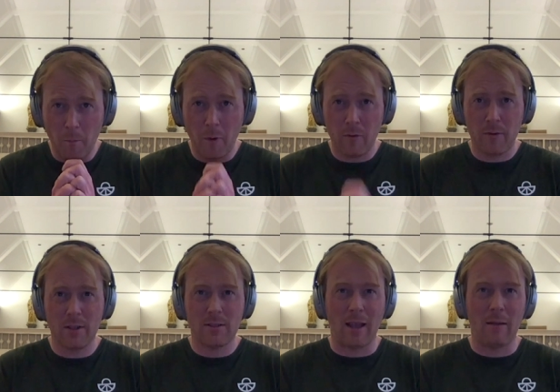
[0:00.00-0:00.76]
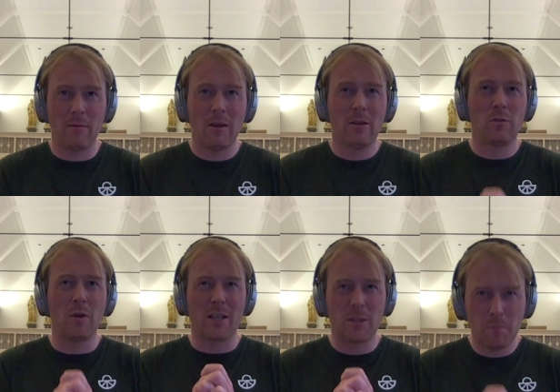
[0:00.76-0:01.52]
perfect time to
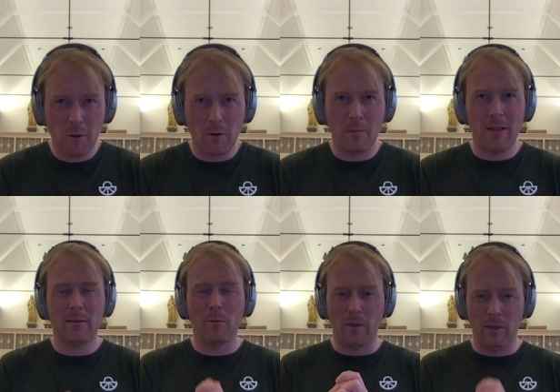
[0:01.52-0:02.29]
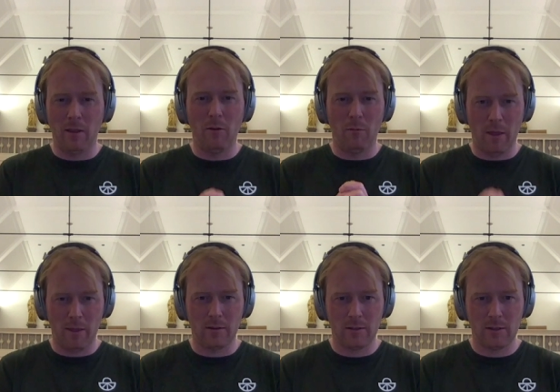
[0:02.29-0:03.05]
experiment with new
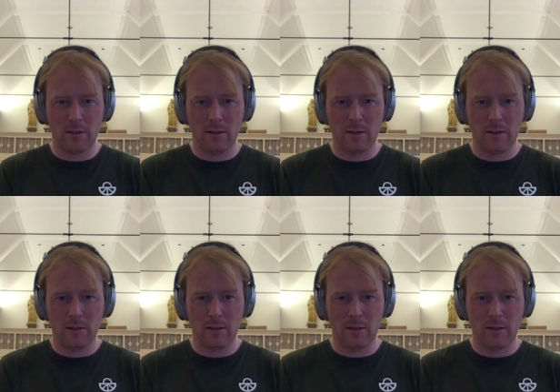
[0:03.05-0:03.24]
methods.